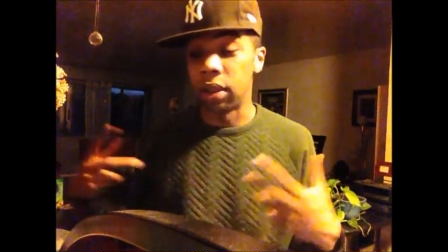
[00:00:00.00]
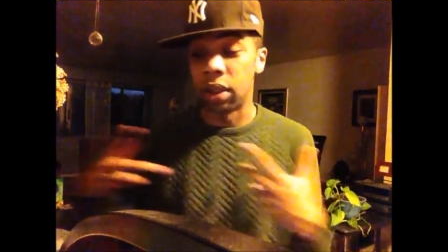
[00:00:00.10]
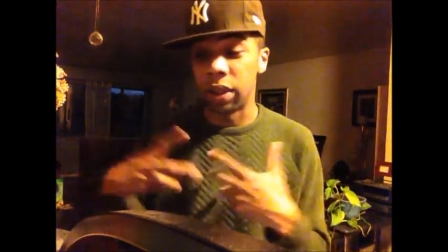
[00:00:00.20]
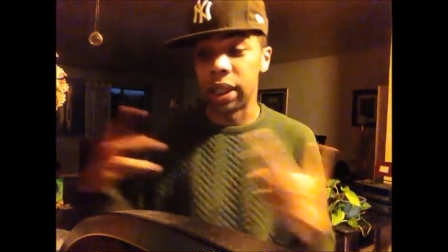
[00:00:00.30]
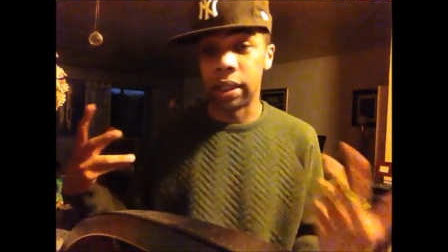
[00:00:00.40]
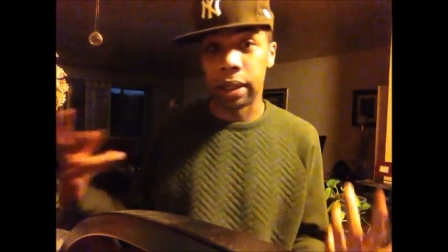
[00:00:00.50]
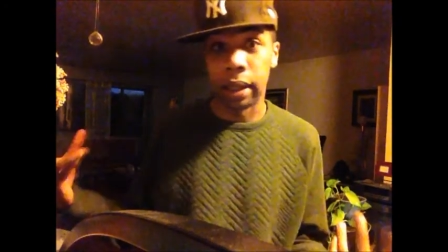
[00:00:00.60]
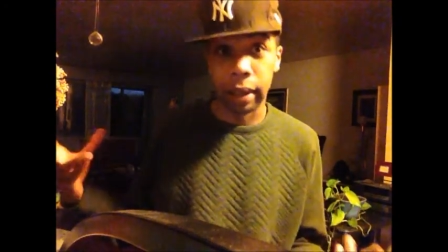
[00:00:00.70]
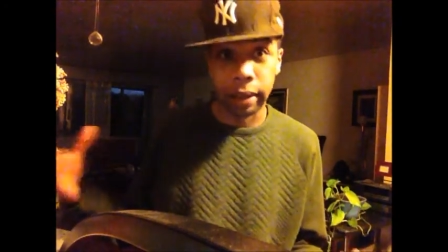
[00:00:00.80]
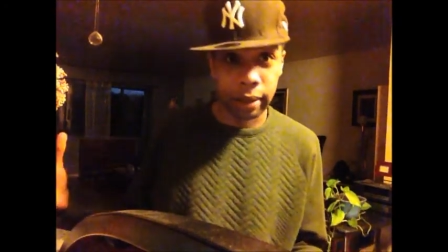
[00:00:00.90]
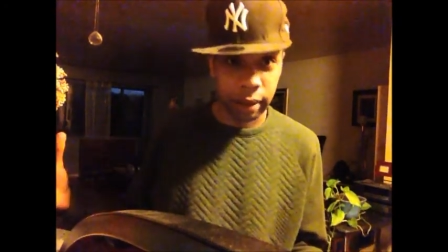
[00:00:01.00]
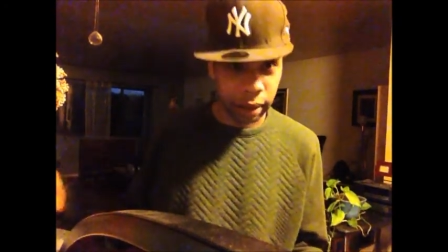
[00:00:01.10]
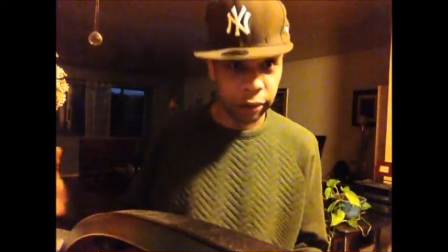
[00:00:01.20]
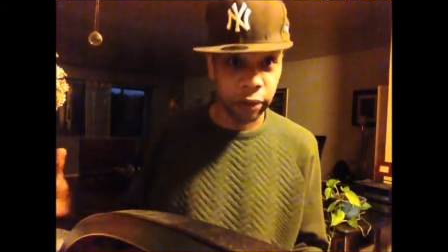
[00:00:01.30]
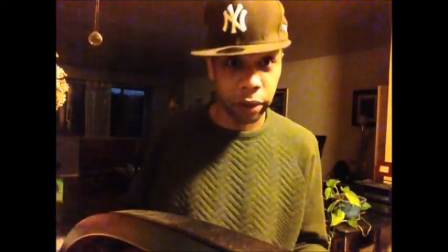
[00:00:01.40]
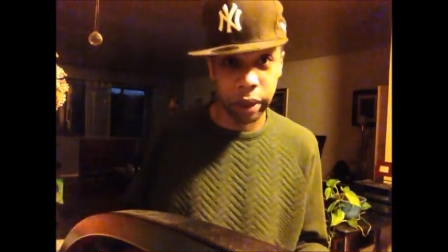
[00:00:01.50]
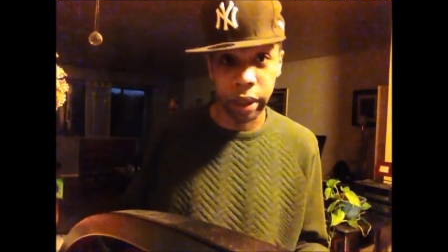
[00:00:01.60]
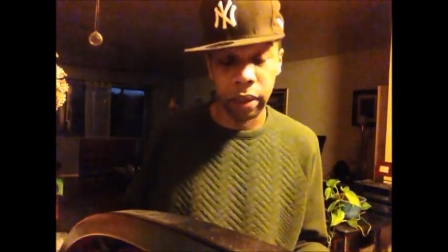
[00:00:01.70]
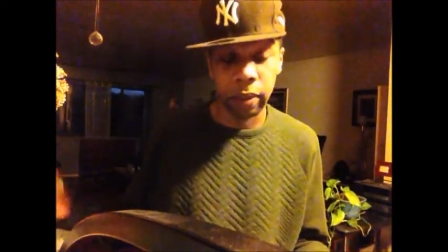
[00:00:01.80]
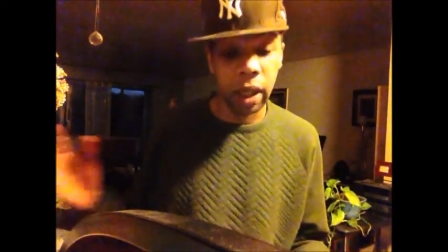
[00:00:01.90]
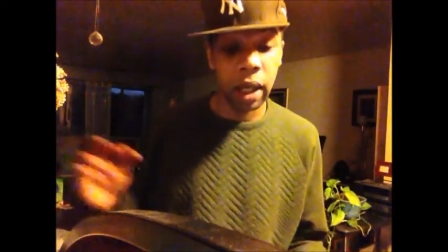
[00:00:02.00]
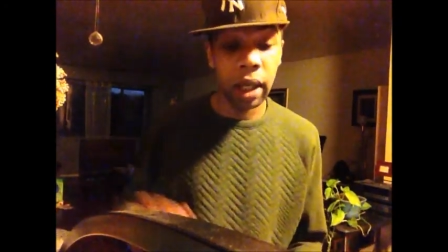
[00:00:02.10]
you know, inside stuff for him.